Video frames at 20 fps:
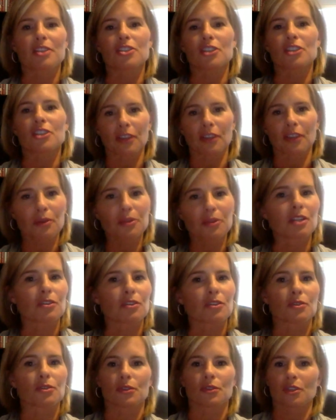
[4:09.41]
I share that with
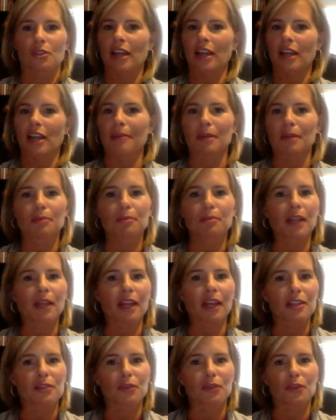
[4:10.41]
teachers. There's a time and a
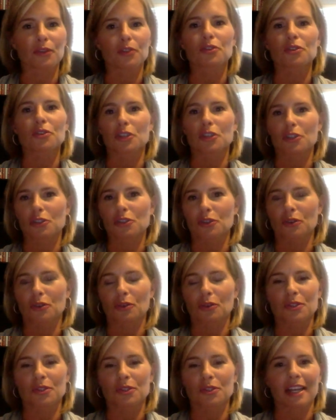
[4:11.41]
place for the
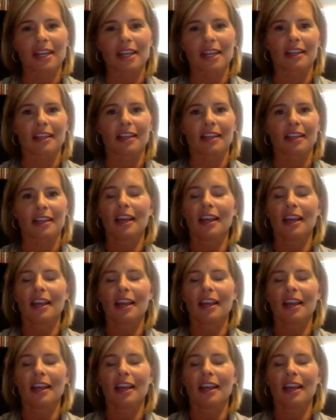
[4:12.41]
traditional setting,